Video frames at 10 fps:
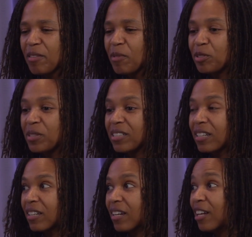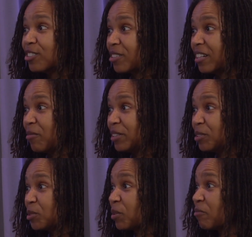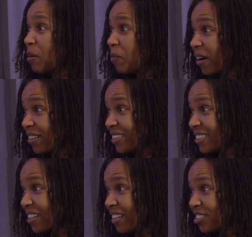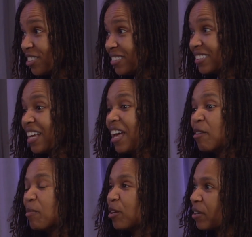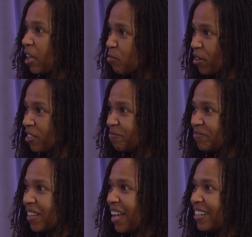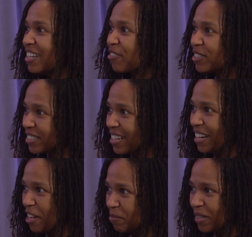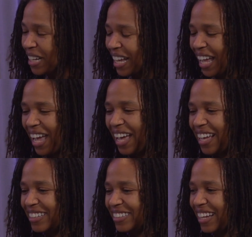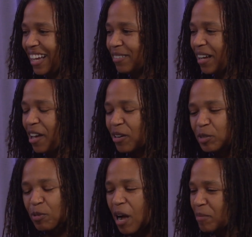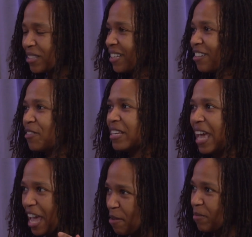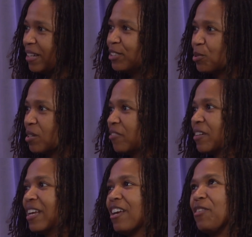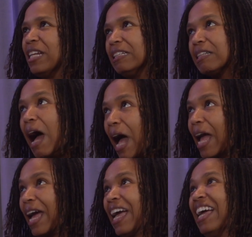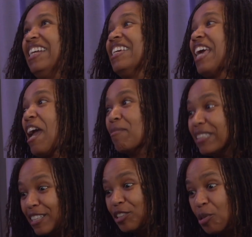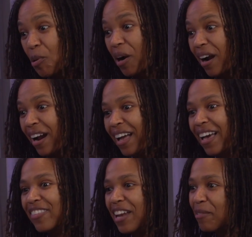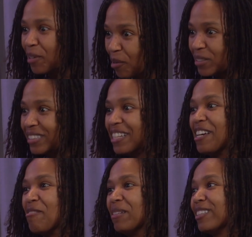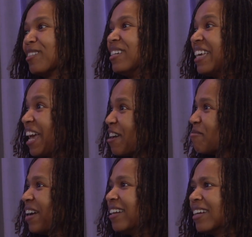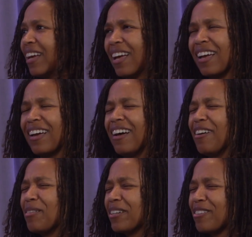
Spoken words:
the most recent concert that I went to was one of my bucket list concerts, Peter Gabriel. I had never seen him. And I always promised that if he came into, if he didn't die, and he came and did a tour, that I would go and see him. And so he came, and God, what a